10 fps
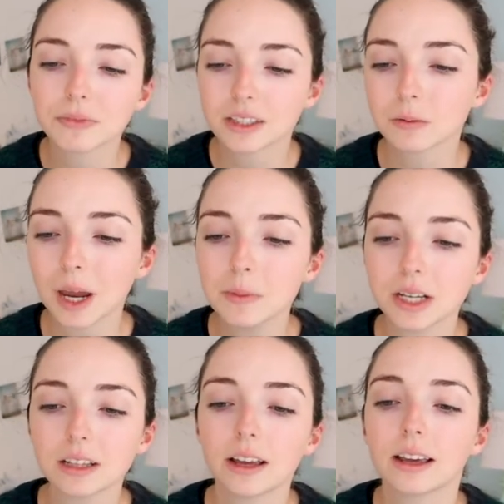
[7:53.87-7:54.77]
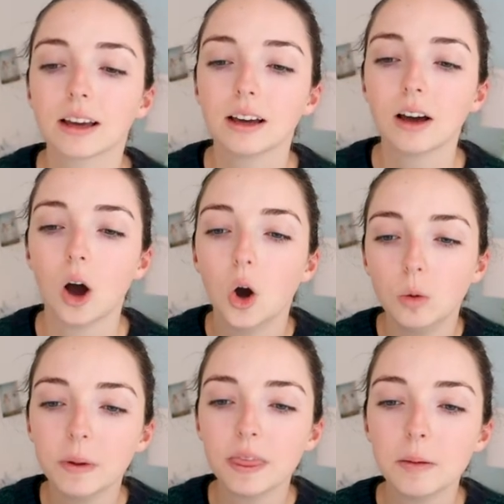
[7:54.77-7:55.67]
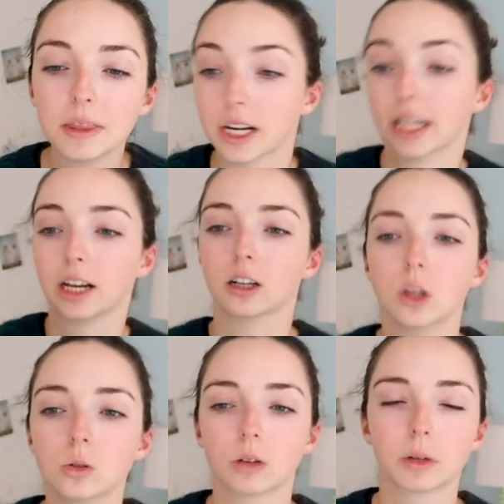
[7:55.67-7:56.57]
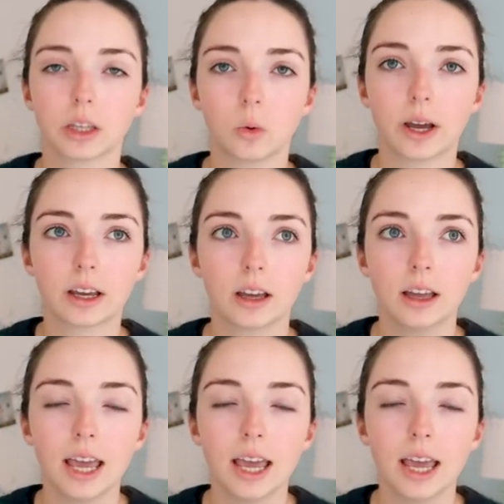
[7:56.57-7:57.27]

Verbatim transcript: Sometimes I open them and then I close it really quick.